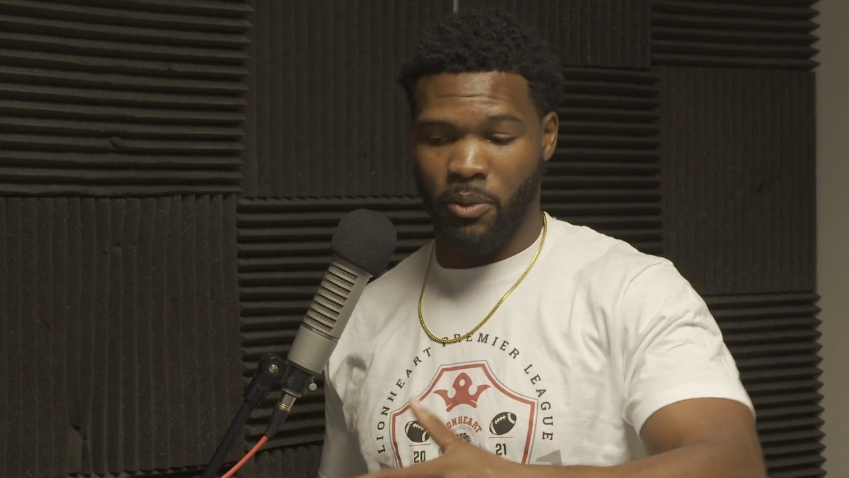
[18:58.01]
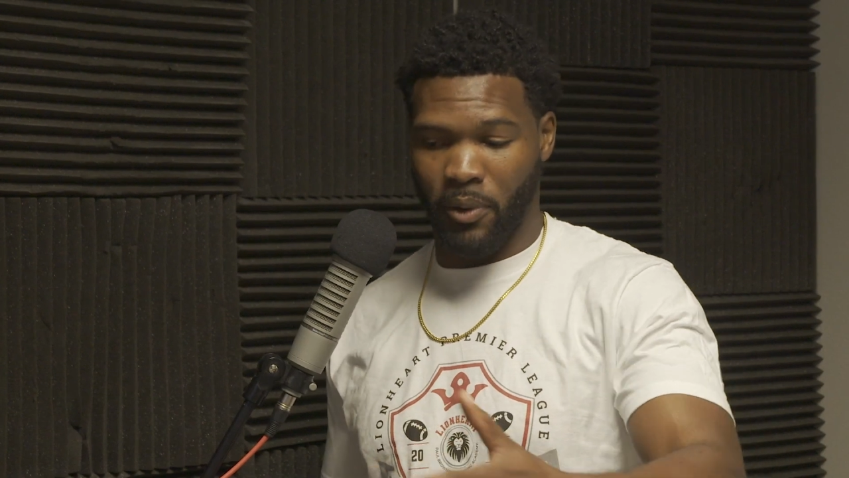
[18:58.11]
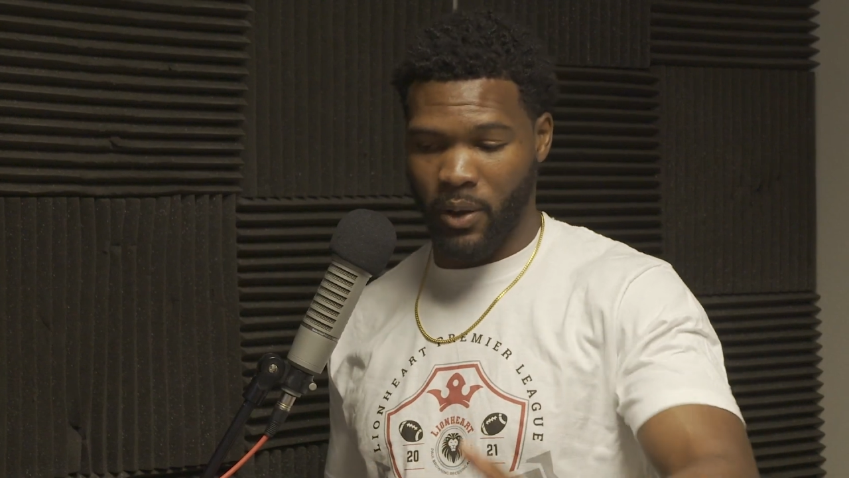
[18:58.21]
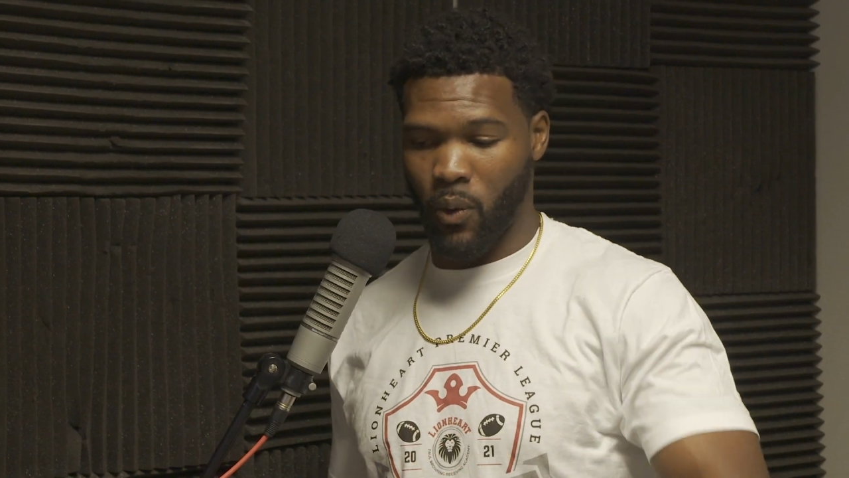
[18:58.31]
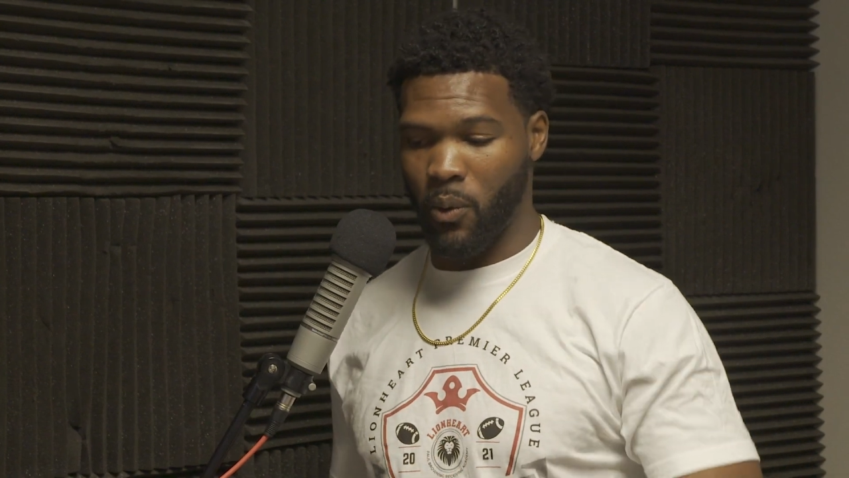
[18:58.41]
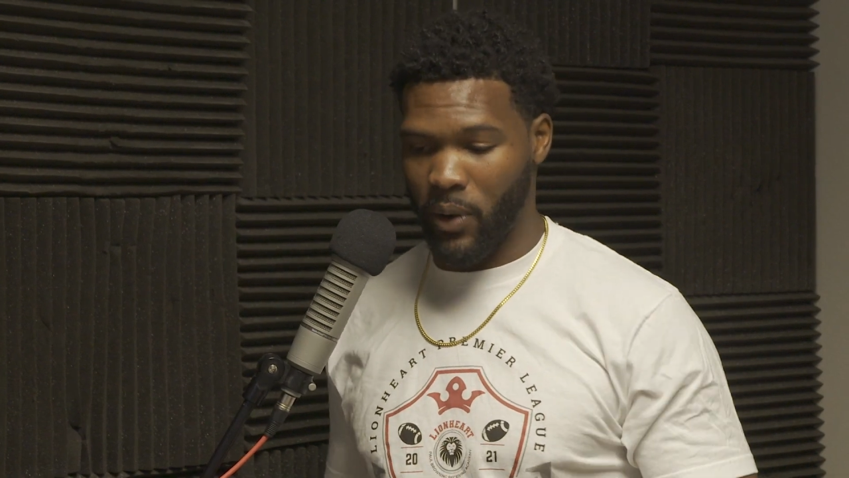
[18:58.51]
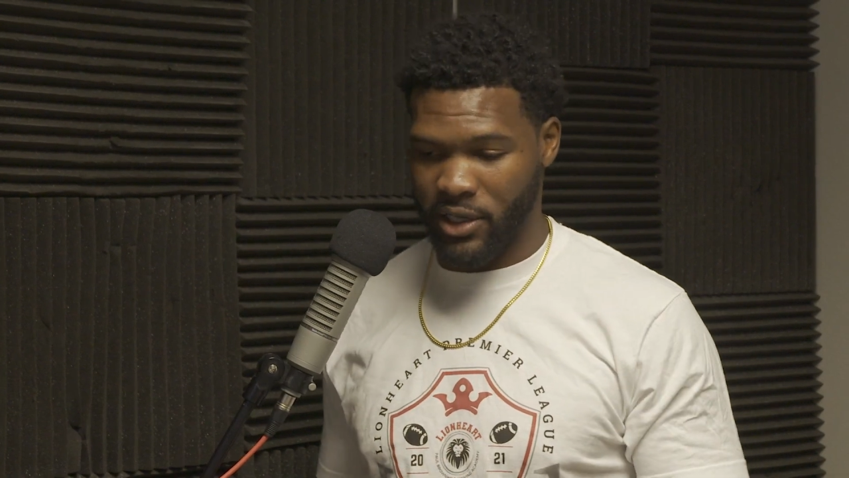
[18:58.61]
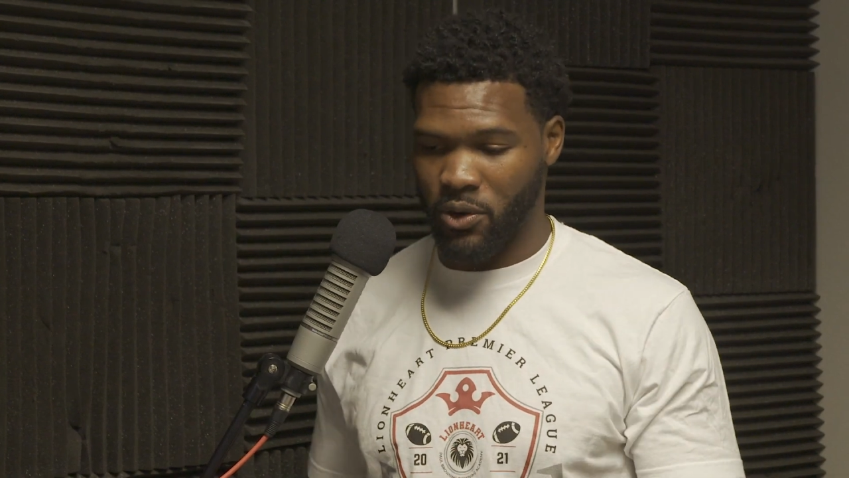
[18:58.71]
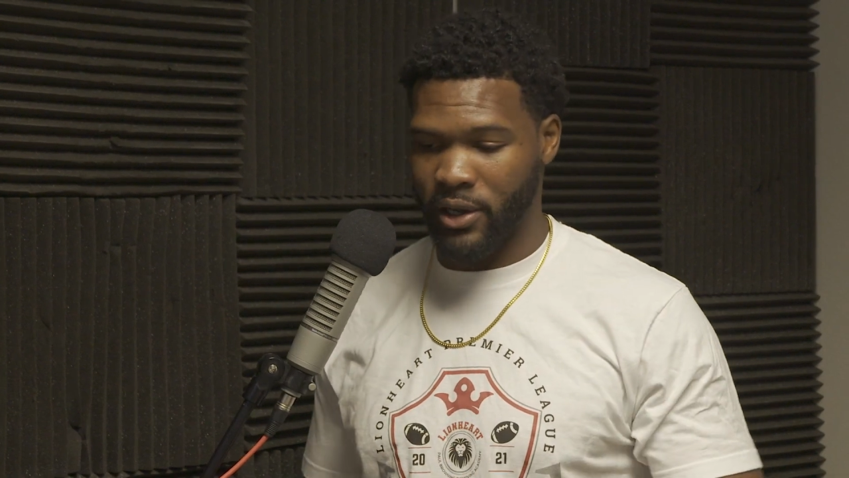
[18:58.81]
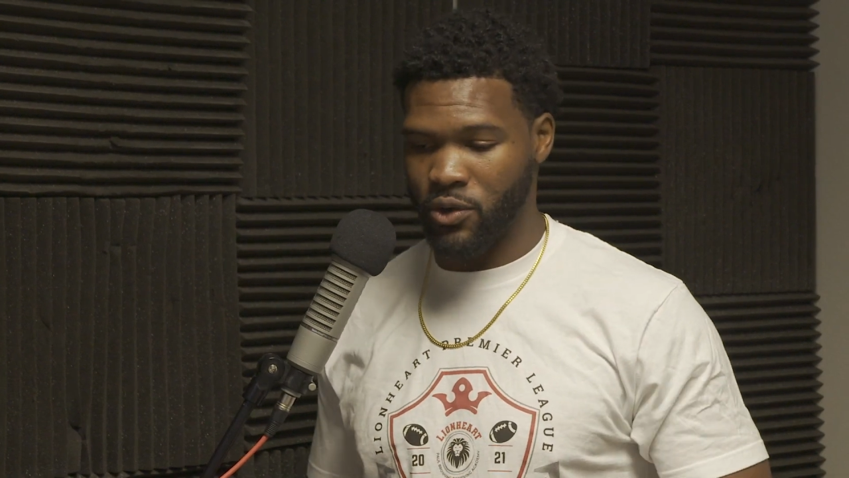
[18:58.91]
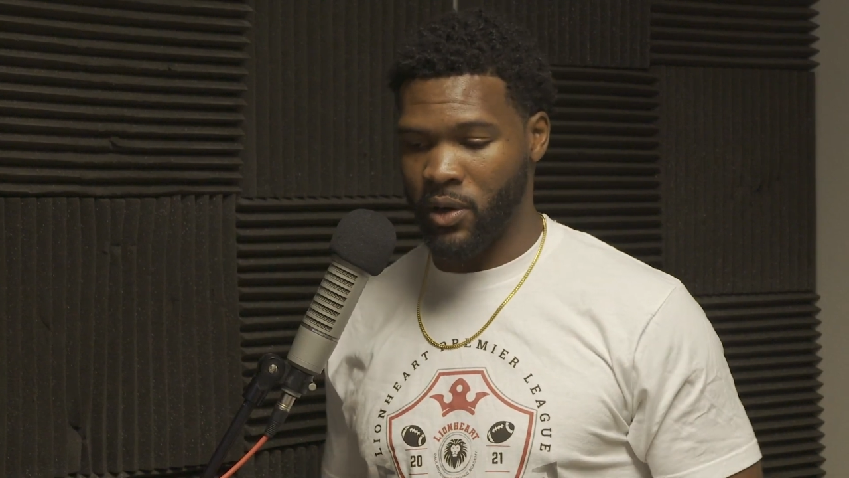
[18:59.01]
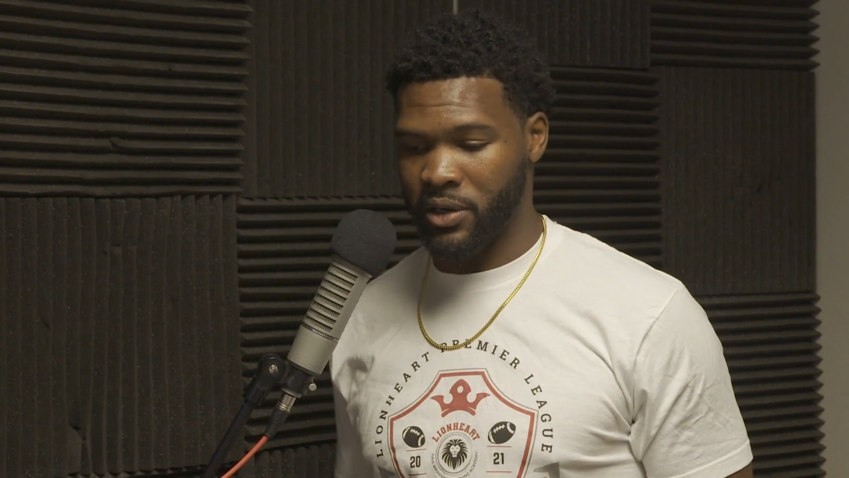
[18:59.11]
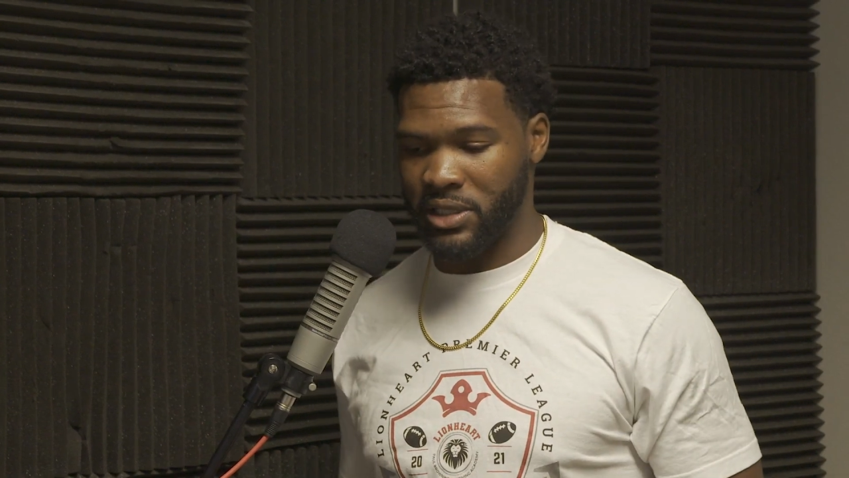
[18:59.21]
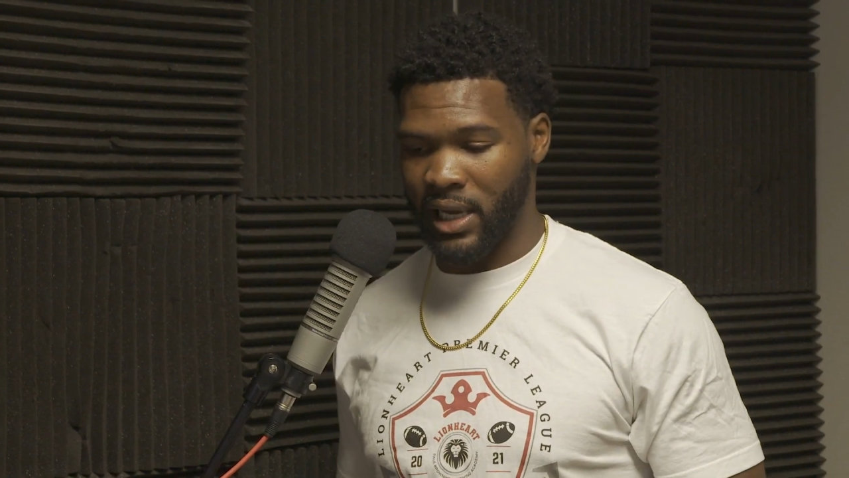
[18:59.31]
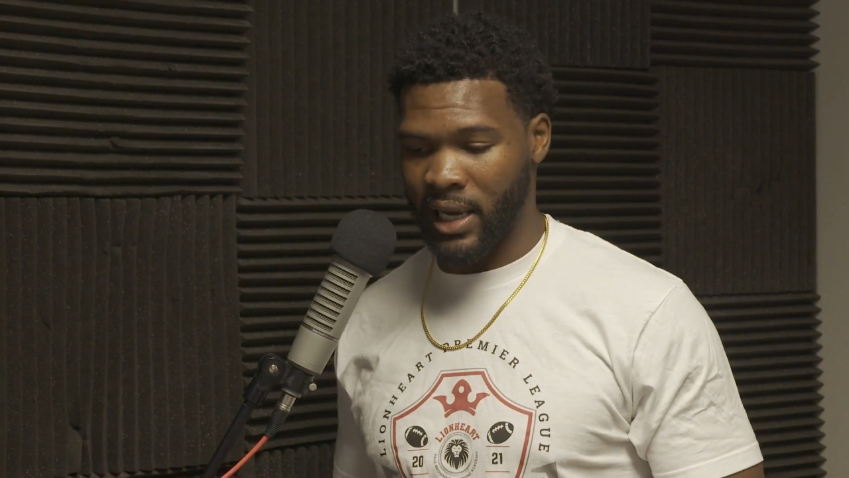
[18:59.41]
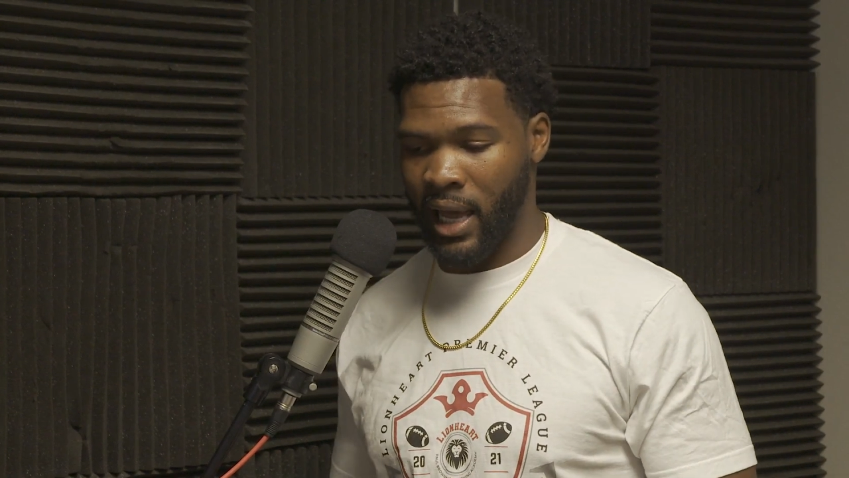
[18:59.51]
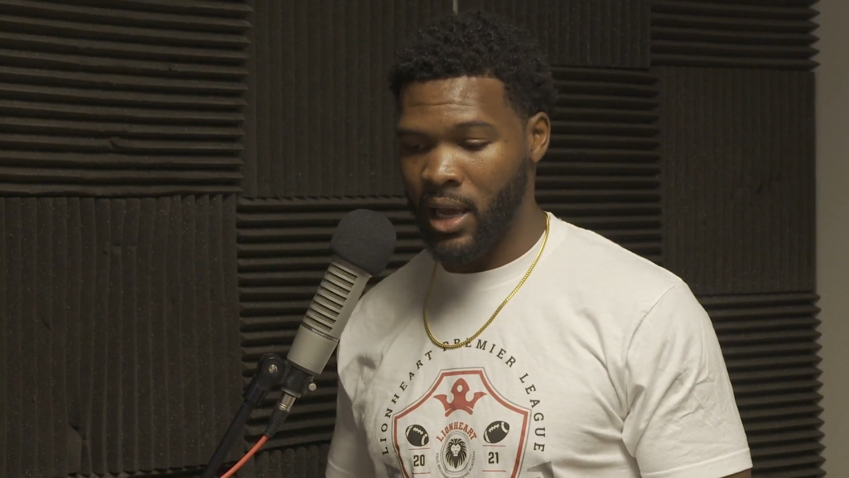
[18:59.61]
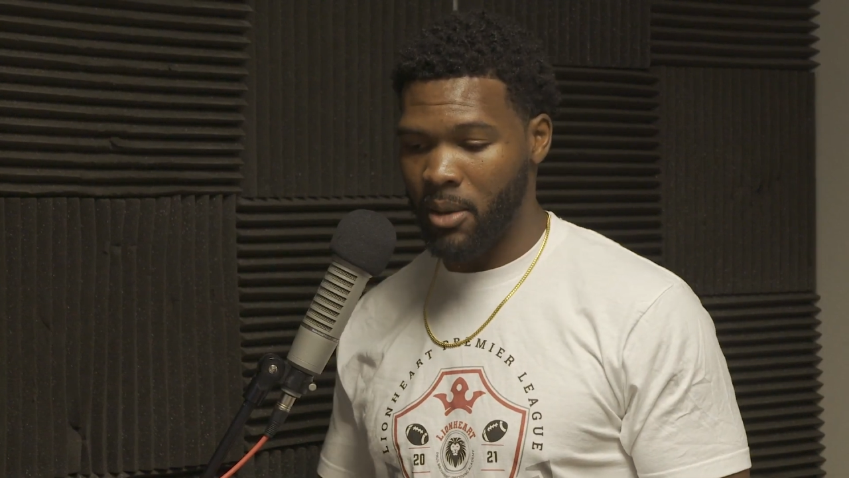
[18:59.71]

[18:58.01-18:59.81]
played 1 week, so I do understand that.